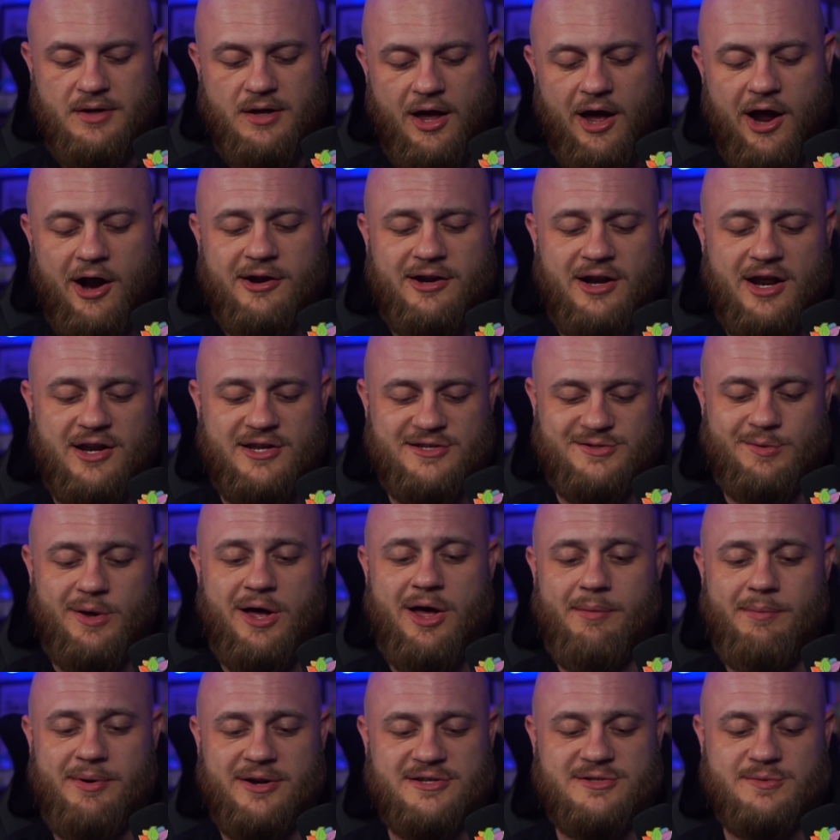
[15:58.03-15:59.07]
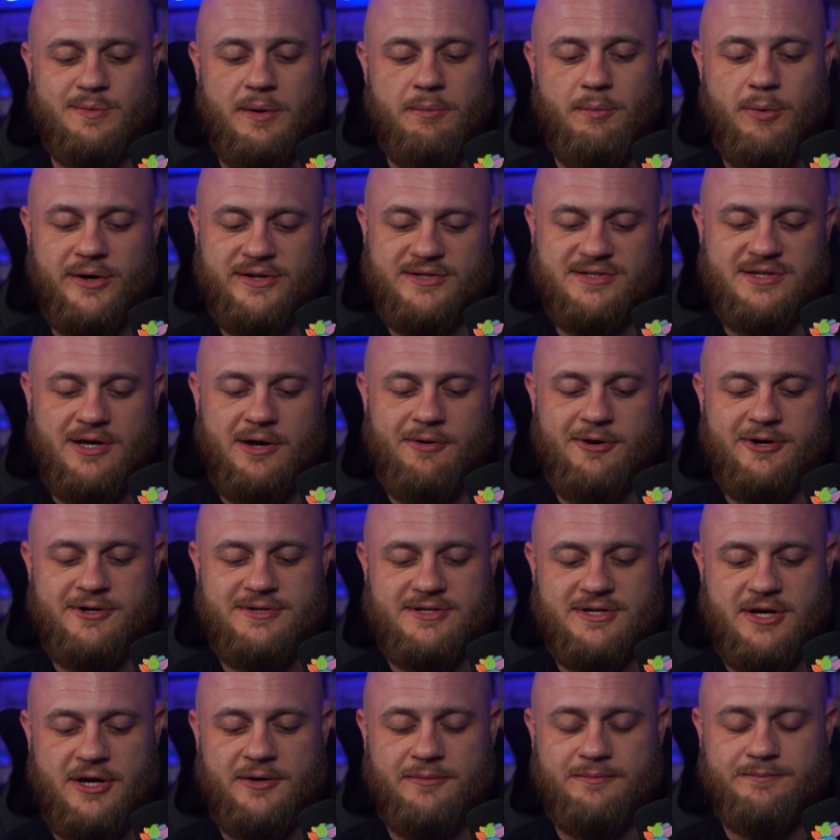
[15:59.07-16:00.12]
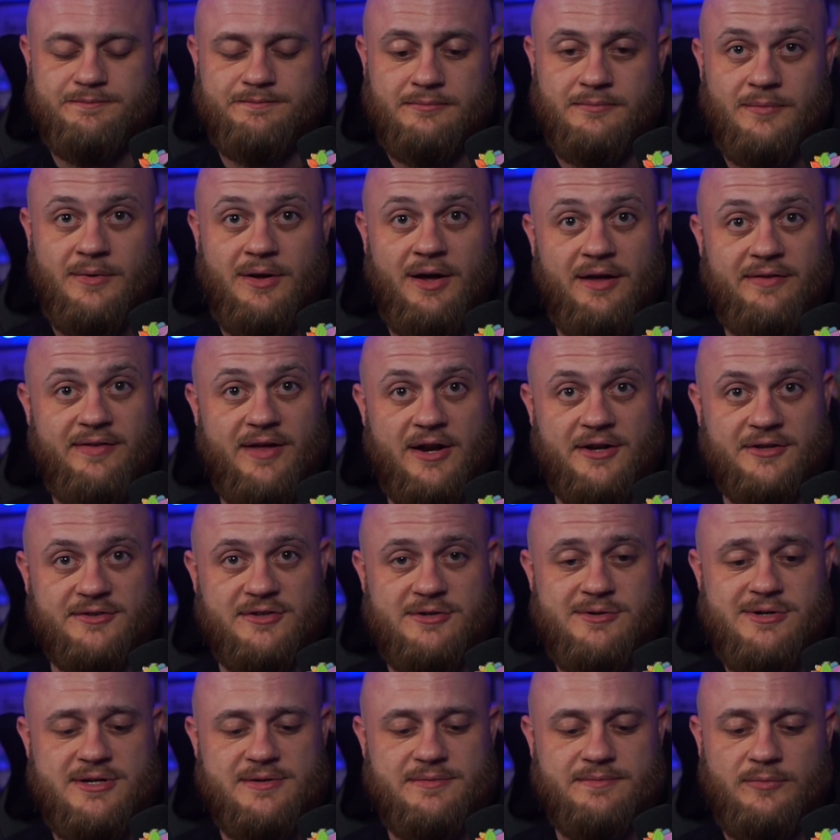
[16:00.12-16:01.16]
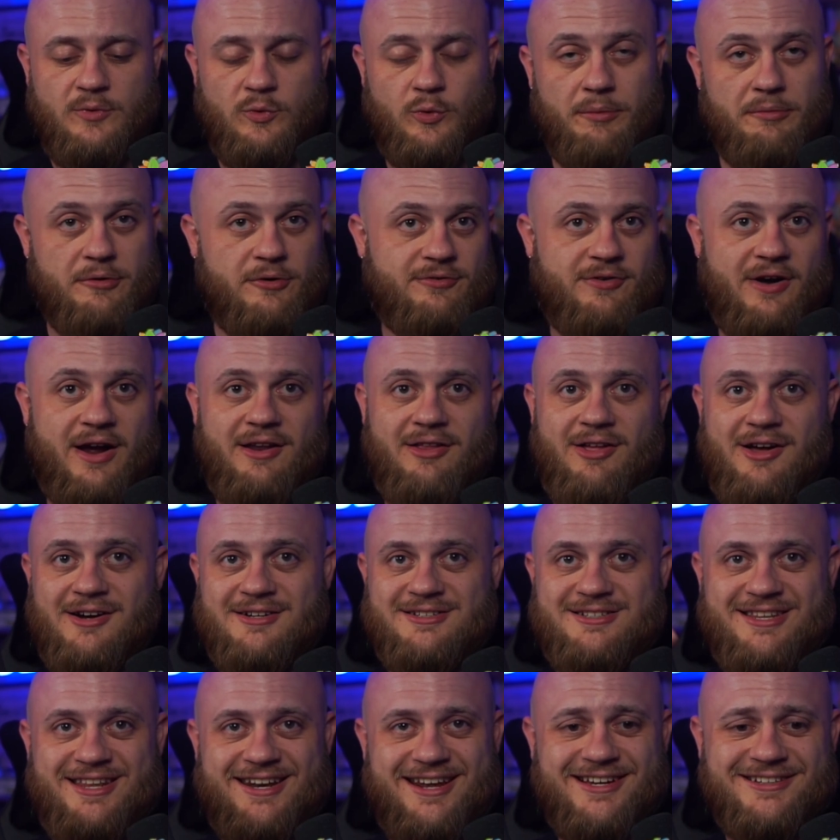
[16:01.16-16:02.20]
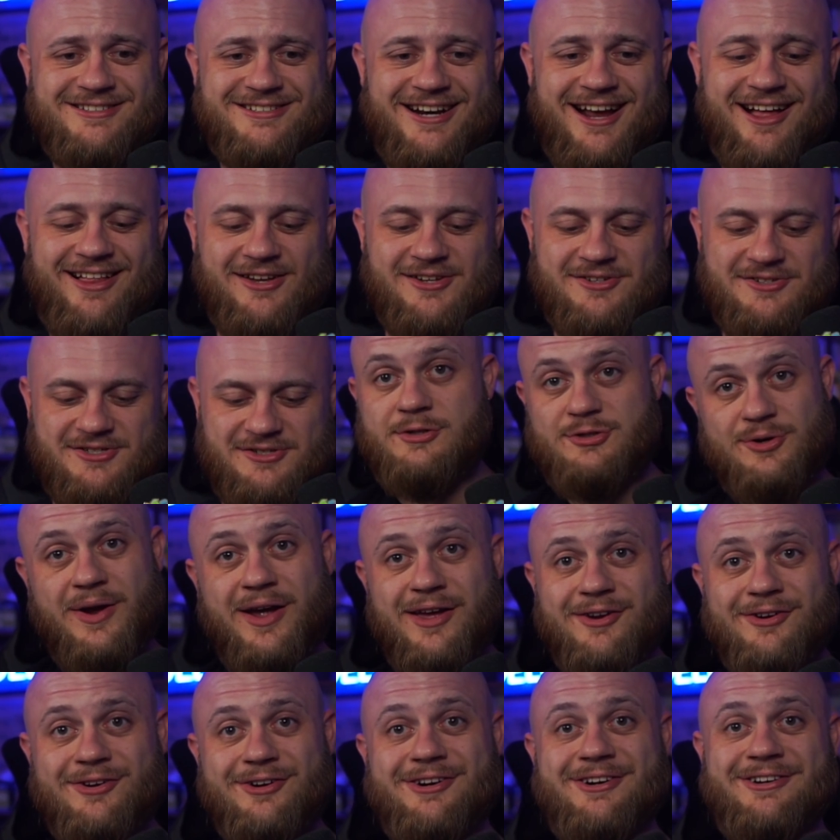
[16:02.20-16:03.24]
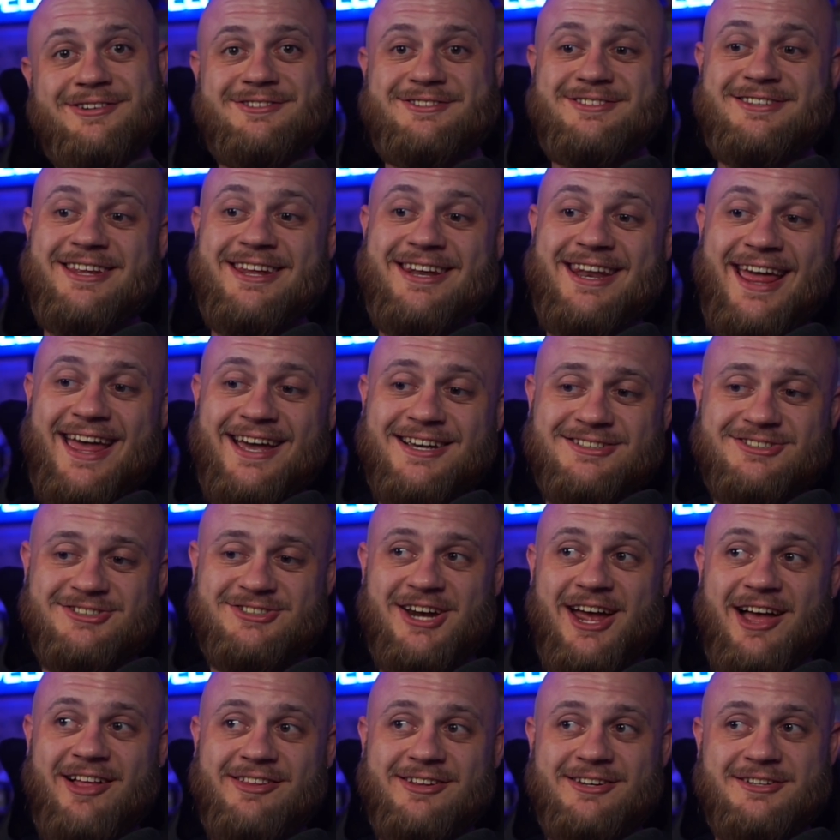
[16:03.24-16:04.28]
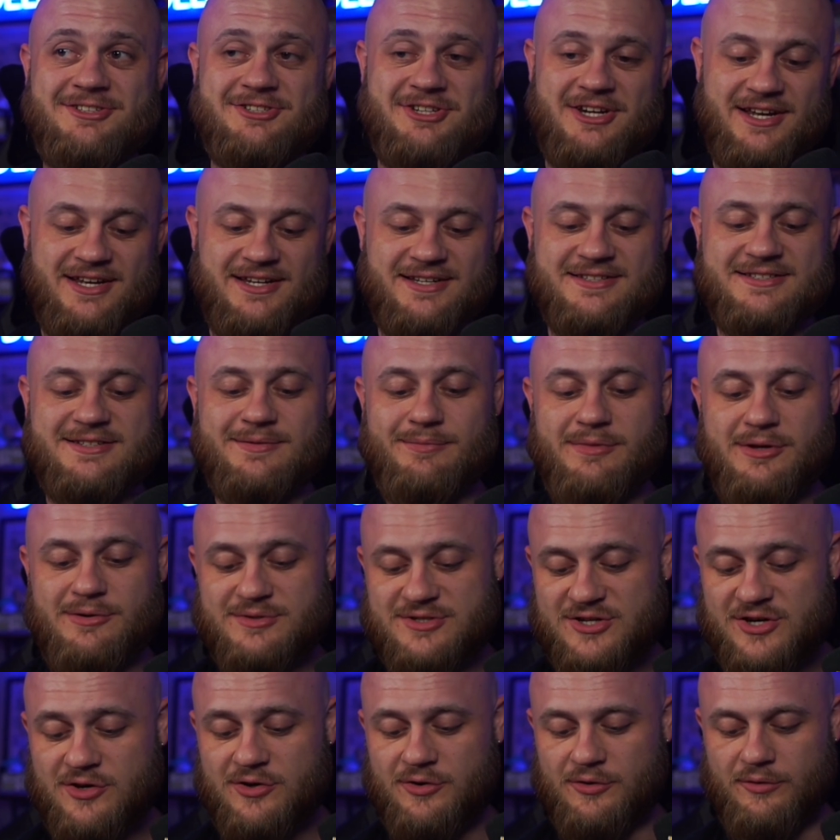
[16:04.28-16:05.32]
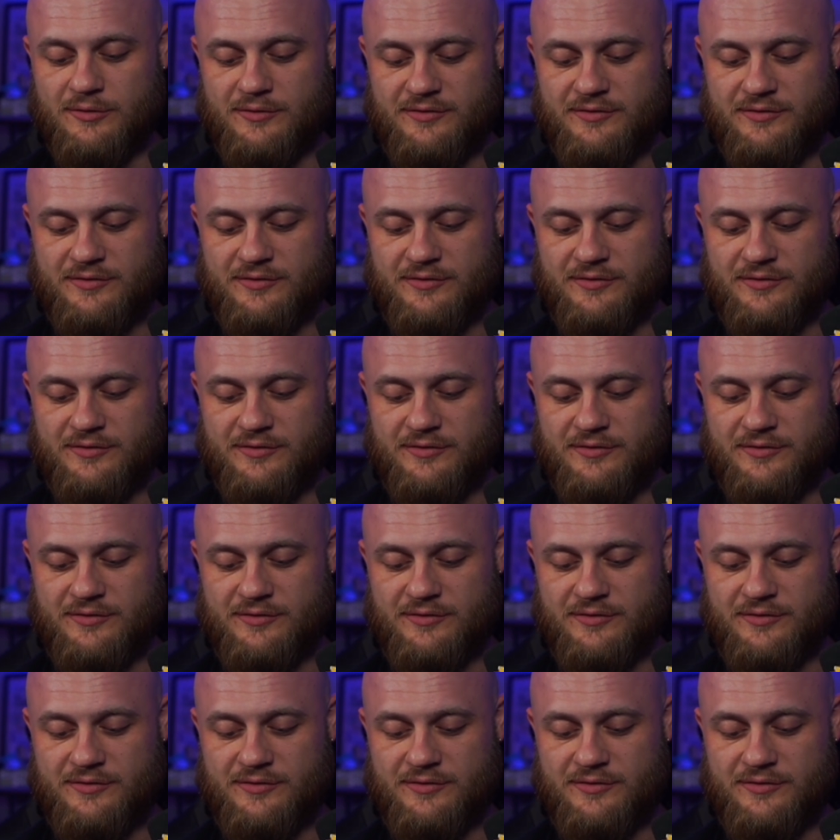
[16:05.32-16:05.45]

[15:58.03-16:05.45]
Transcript: Arcanine as well, but it's 1 point slower. So and that'll do it. We'll move right along to the next challenge. Trainers, the next challenge is Mewtwo